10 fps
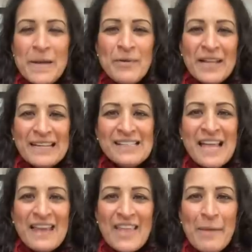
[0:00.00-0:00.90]

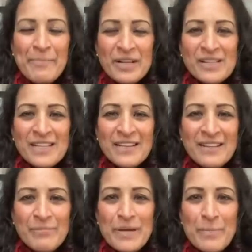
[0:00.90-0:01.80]
People Tony
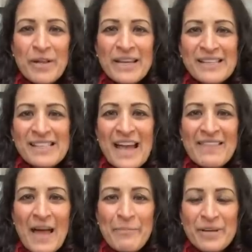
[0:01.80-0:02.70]
Grossi. No.
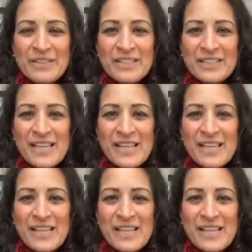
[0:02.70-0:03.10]
Tony Grossi